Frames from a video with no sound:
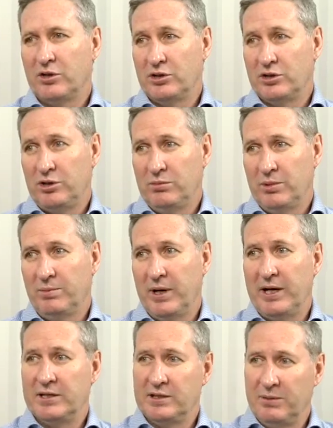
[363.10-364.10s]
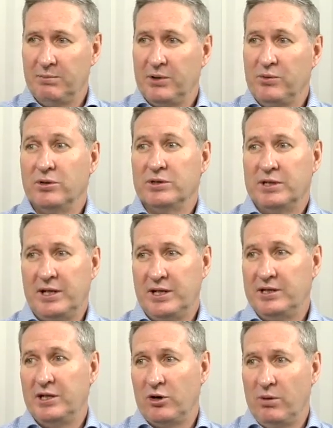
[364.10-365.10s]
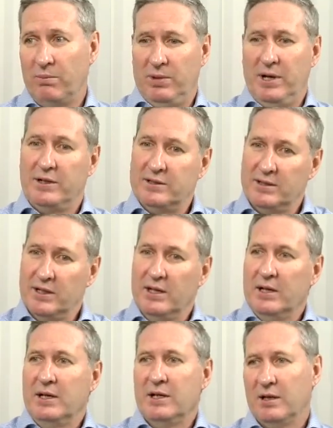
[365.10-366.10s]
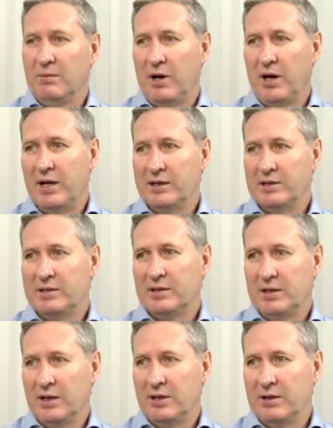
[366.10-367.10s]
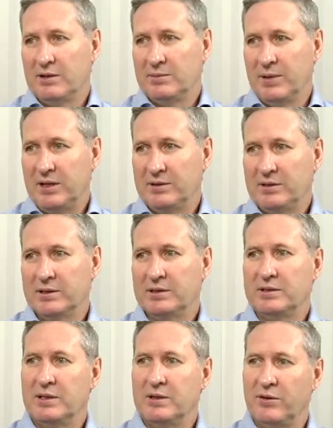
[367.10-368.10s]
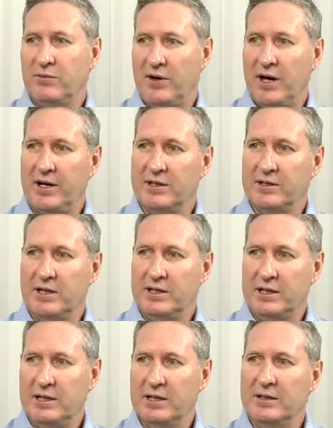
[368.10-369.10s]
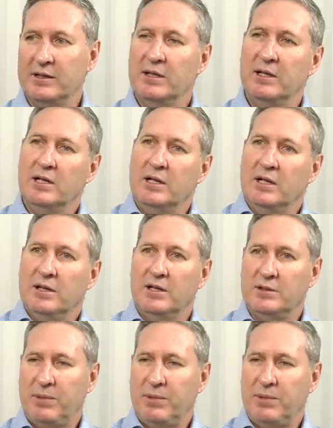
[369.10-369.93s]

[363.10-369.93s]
consumer base, a minerals and energy complex, the mines, the smelters, the refiners that needed this